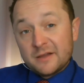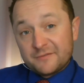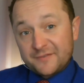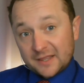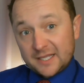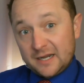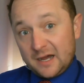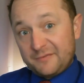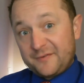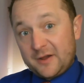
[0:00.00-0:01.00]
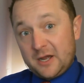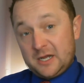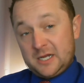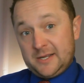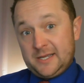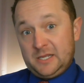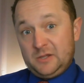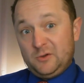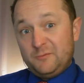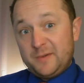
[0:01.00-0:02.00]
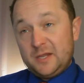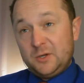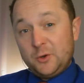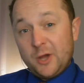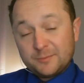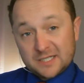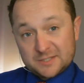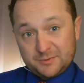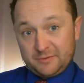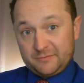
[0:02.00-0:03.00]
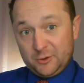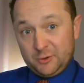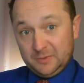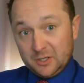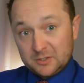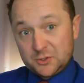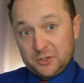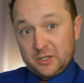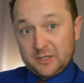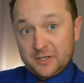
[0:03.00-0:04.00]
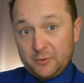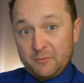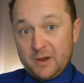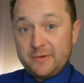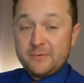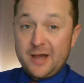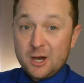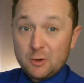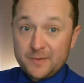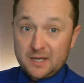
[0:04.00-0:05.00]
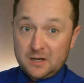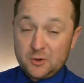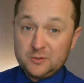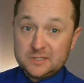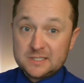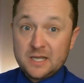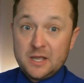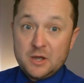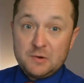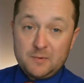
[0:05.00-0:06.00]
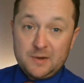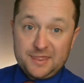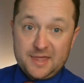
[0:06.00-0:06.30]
Funnily enough, you helped us with a room not too long ago where we were helping hosts with